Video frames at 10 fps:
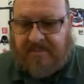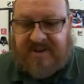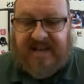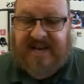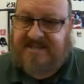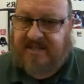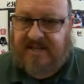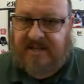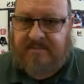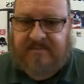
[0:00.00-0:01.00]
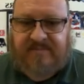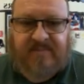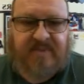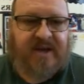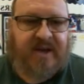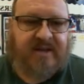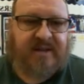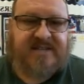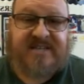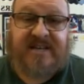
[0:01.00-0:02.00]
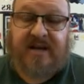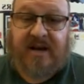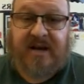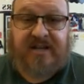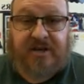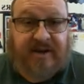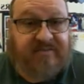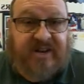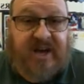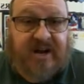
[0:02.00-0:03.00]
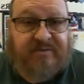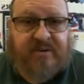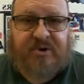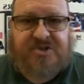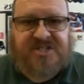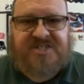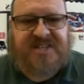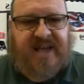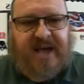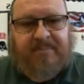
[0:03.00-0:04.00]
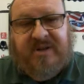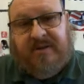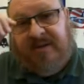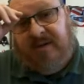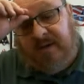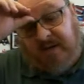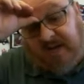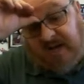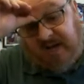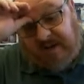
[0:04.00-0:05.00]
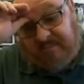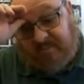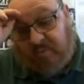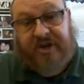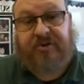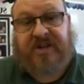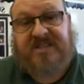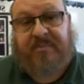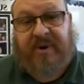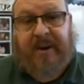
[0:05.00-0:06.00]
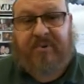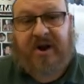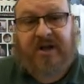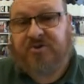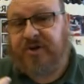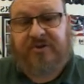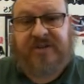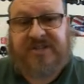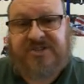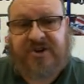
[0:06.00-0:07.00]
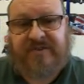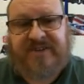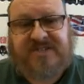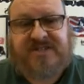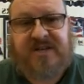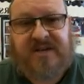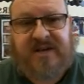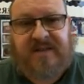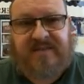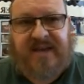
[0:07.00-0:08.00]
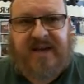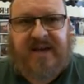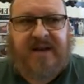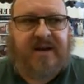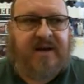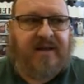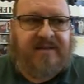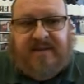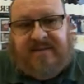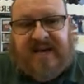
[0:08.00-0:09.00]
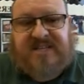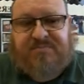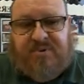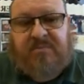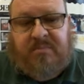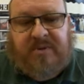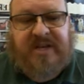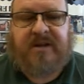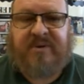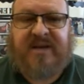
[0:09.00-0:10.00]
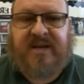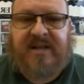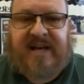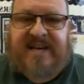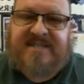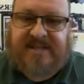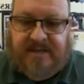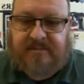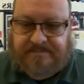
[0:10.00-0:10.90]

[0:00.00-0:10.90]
Gasoline. Okay, like I said, you have any kind of an emergency happen where you need to buy a product or you need a service, then that's probably going to be inelastic.